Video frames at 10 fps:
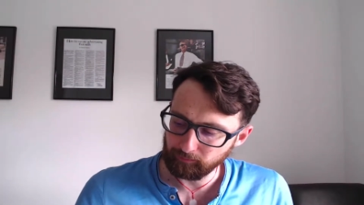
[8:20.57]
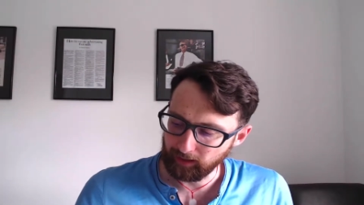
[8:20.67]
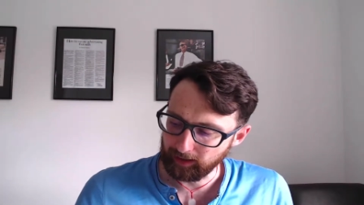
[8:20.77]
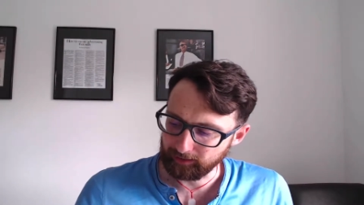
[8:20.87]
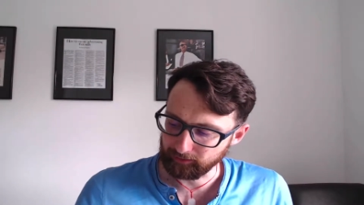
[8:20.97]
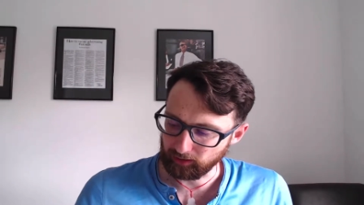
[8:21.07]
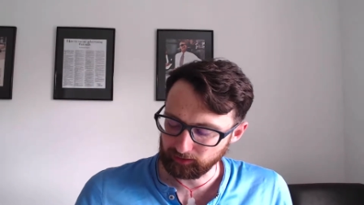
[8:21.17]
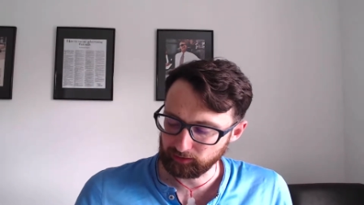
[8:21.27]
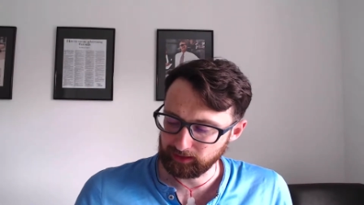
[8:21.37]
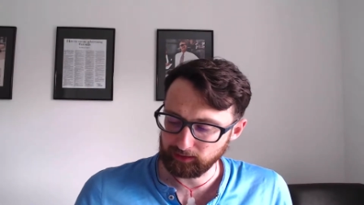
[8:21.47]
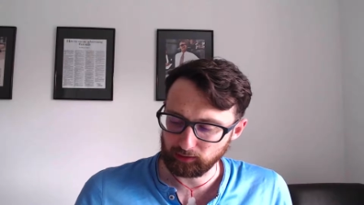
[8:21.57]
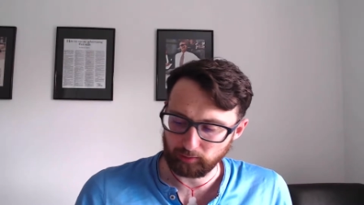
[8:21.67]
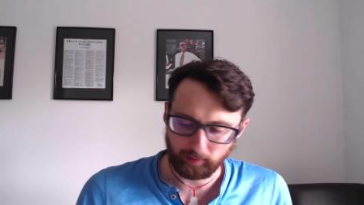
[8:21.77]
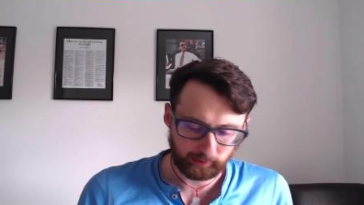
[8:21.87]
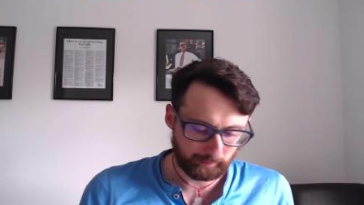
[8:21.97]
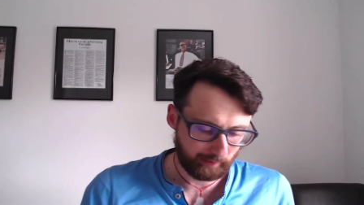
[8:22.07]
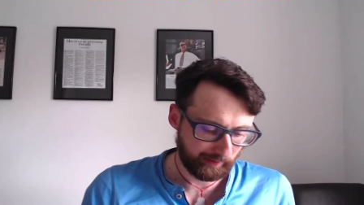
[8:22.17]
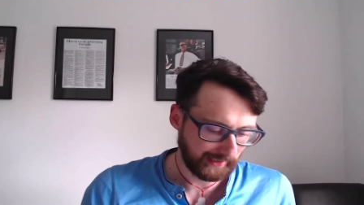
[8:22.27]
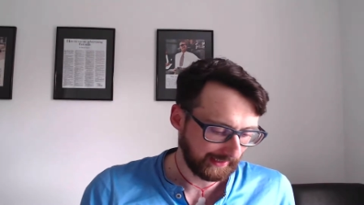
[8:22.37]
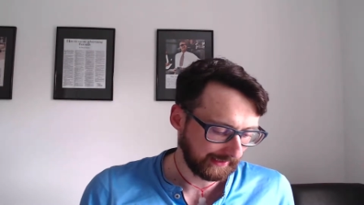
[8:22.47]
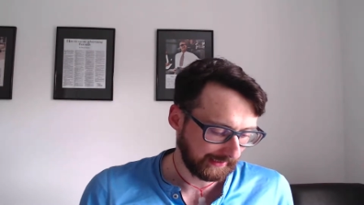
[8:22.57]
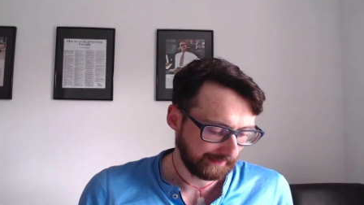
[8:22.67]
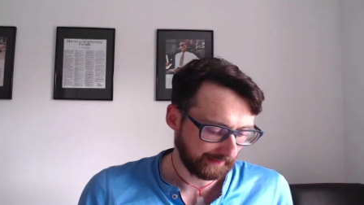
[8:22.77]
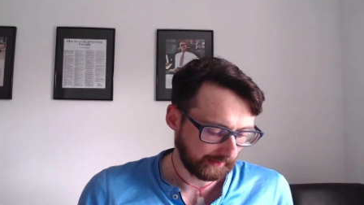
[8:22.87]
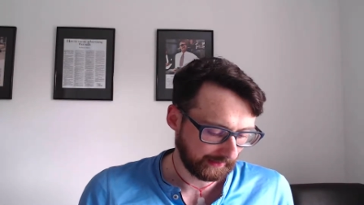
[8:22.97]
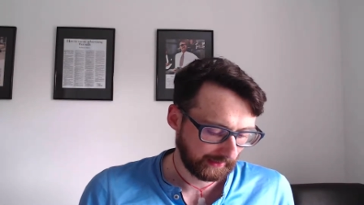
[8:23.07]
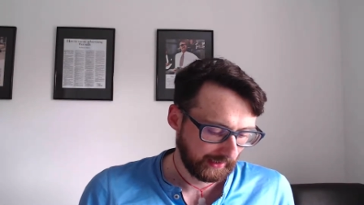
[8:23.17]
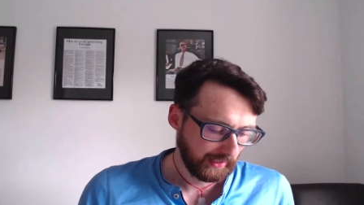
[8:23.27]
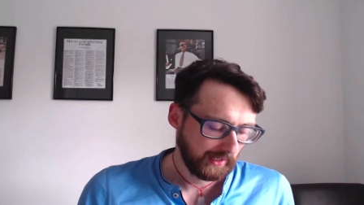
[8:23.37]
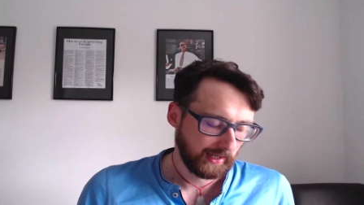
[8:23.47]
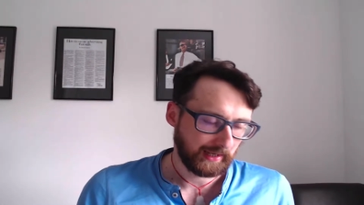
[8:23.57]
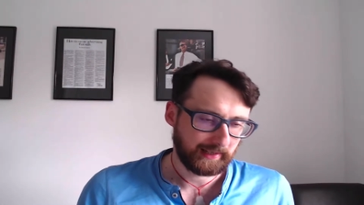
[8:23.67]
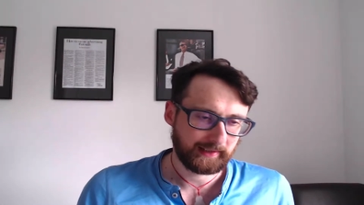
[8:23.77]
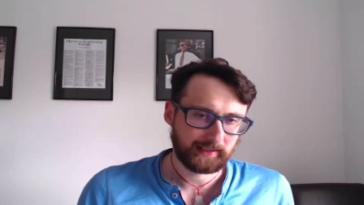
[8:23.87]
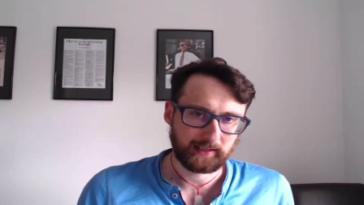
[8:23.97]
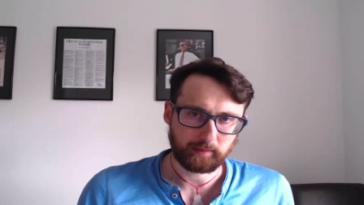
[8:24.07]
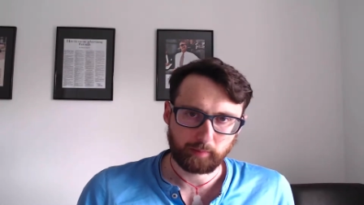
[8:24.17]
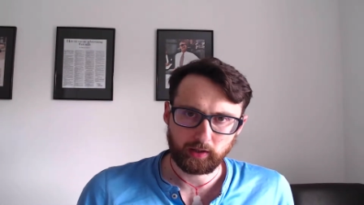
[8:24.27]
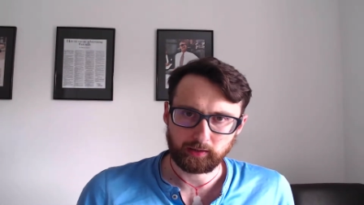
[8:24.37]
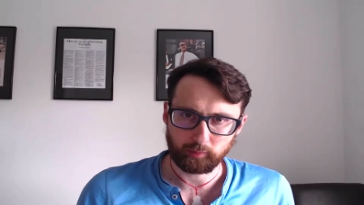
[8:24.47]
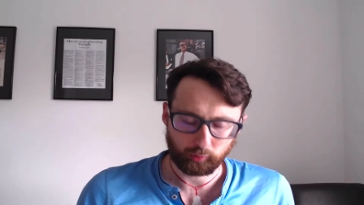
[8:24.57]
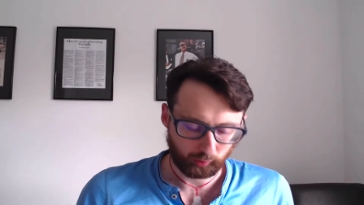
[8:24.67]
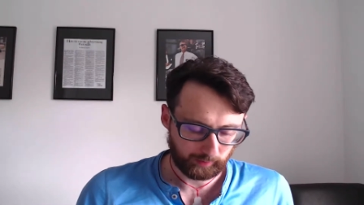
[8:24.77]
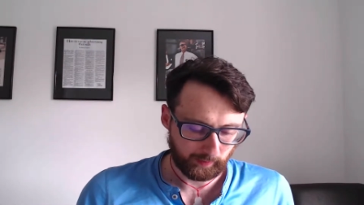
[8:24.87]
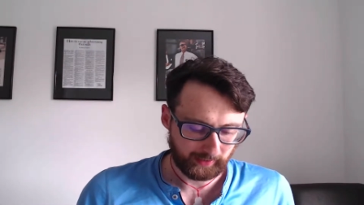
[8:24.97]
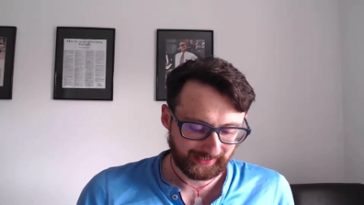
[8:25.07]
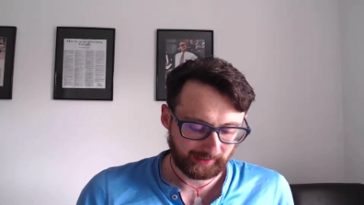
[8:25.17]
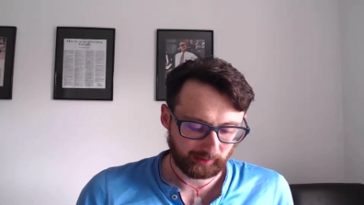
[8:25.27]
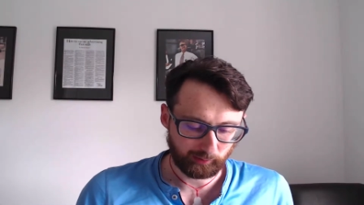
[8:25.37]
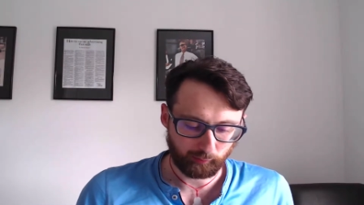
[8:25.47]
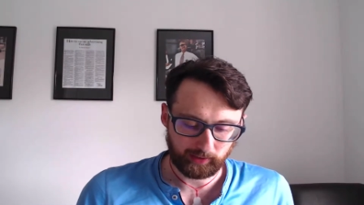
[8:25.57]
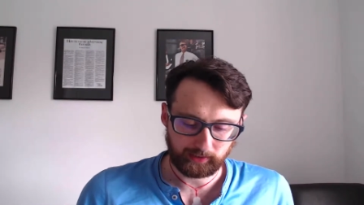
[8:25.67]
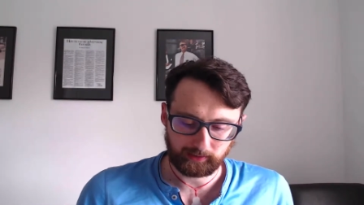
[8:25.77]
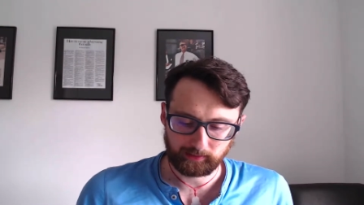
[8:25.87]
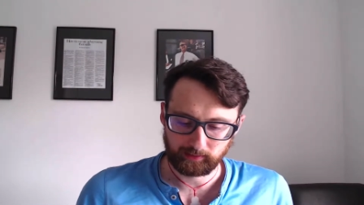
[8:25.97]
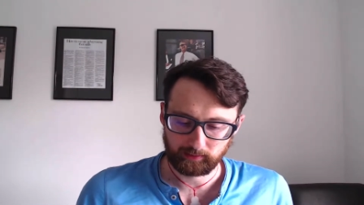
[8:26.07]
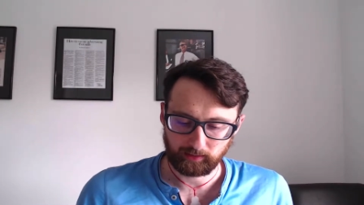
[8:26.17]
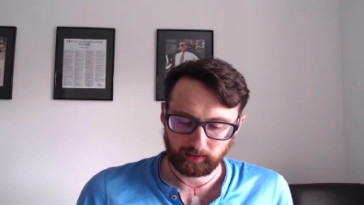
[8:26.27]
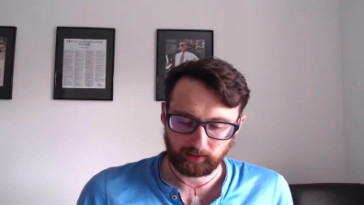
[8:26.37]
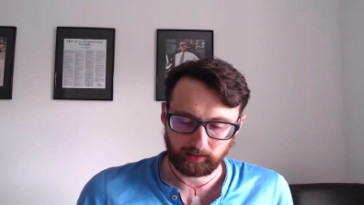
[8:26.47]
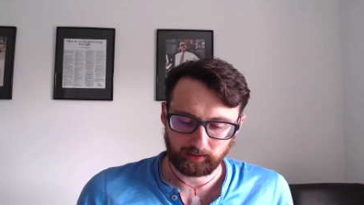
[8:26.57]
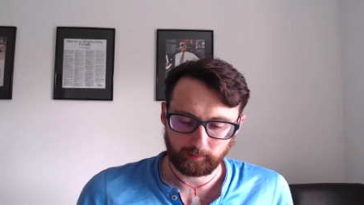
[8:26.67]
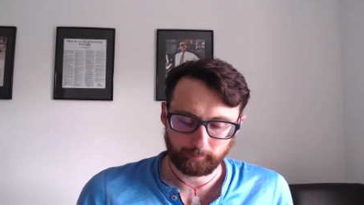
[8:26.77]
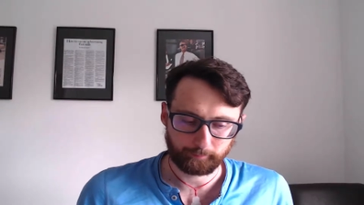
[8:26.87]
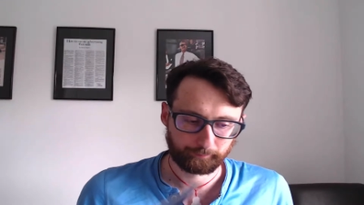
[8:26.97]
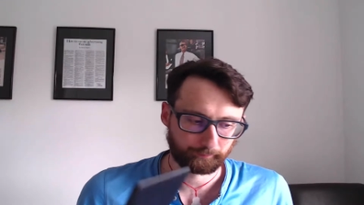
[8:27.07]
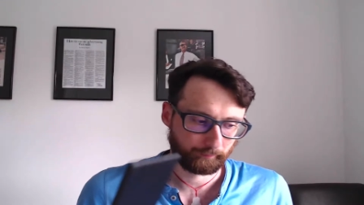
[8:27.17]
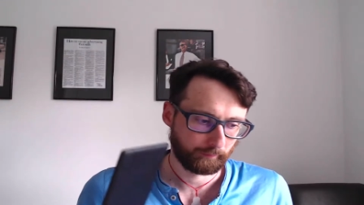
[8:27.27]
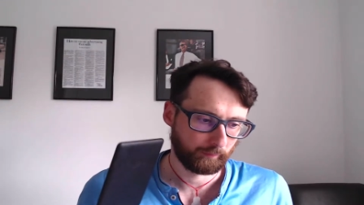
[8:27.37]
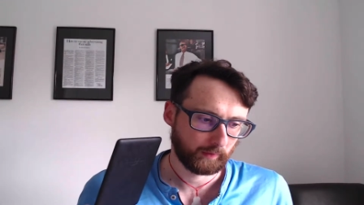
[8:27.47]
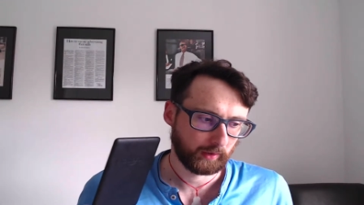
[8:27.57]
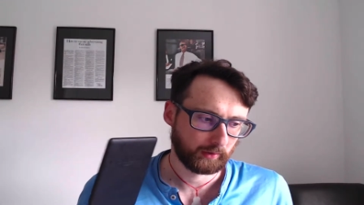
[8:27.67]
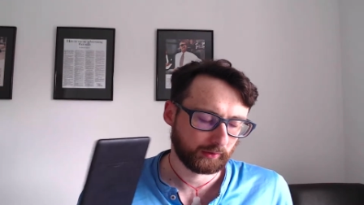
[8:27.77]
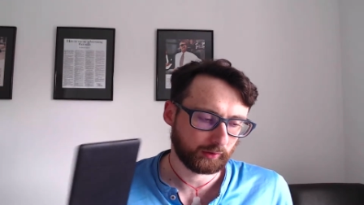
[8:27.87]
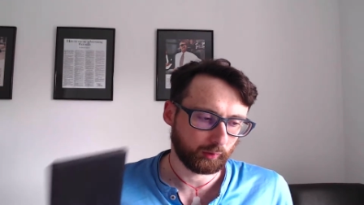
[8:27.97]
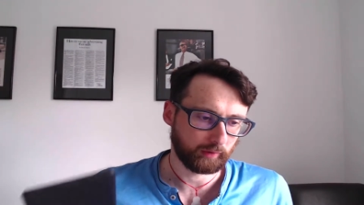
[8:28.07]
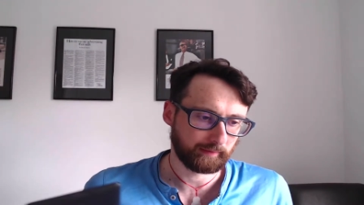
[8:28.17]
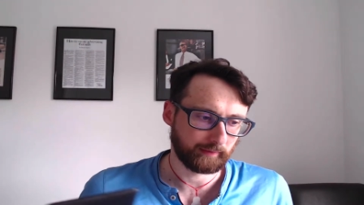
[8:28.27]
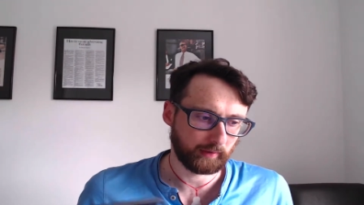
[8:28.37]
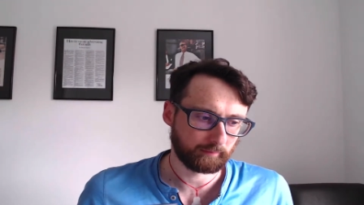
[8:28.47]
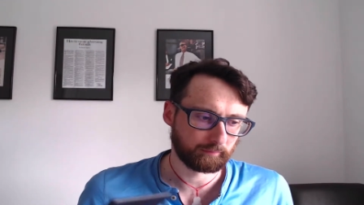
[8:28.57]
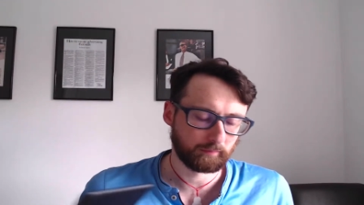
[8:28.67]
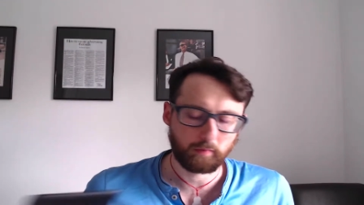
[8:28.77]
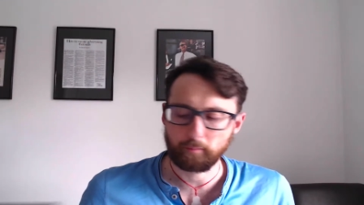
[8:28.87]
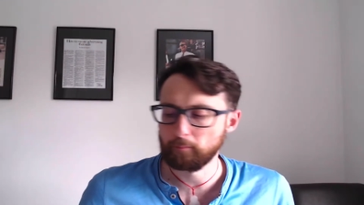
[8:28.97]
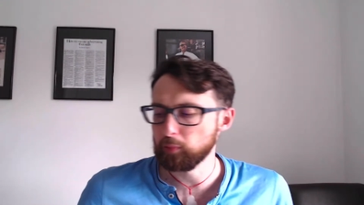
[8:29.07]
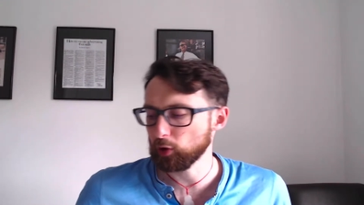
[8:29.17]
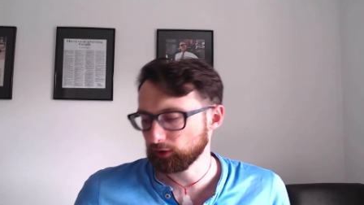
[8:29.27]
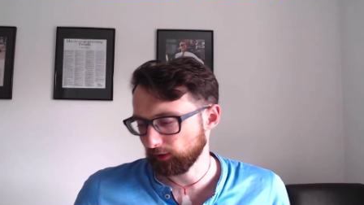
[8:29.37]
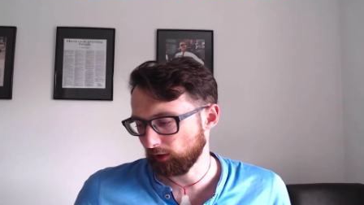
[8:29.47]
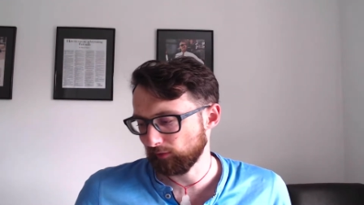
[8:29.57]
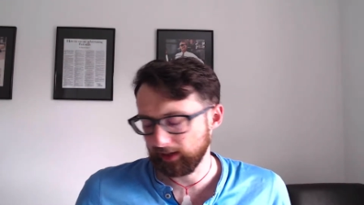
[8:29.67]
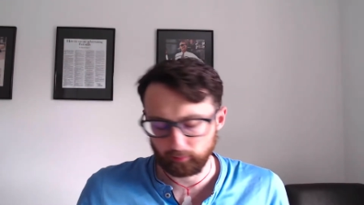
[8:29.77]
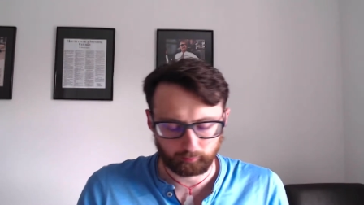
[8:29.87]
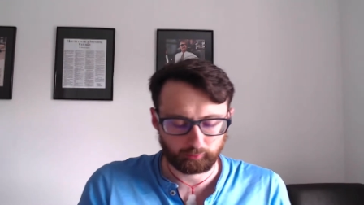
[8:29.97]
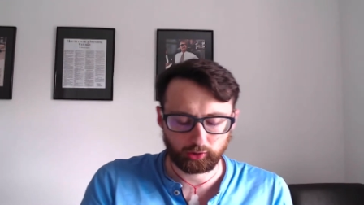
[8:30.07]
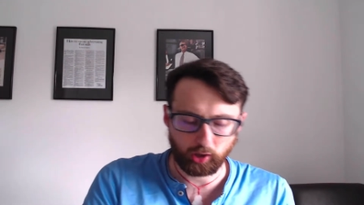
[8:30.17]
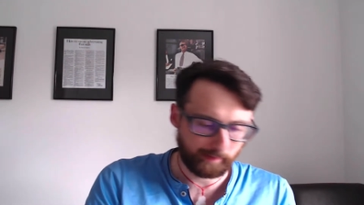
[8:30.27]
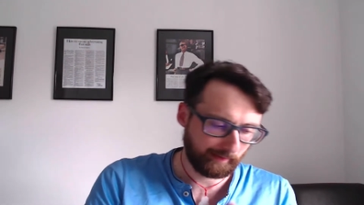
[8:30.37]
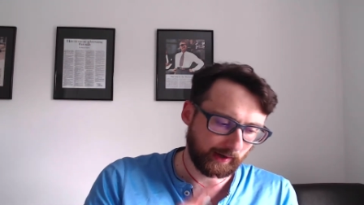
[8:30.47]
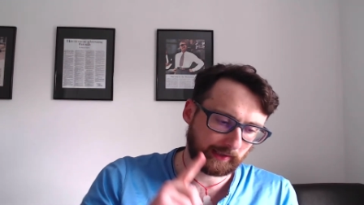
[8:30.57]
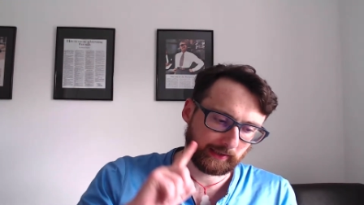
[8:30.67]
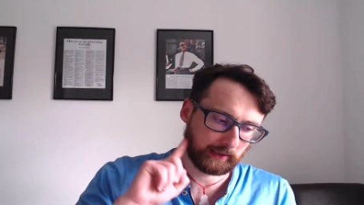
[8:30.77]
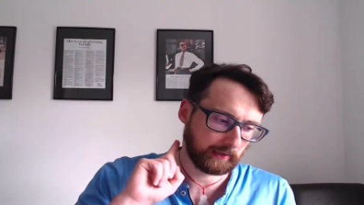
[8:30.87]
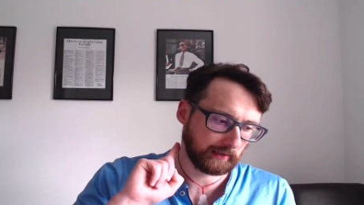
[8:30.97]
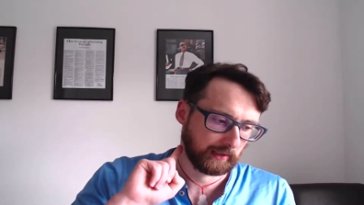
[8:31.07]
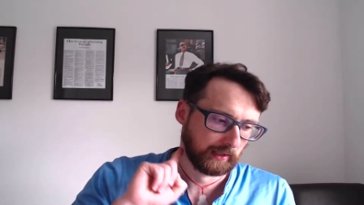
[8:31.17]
and I tend to do most of my reading in the evenings, and this is a personal choice, but I tend to read. Um, sort of books around copywriting,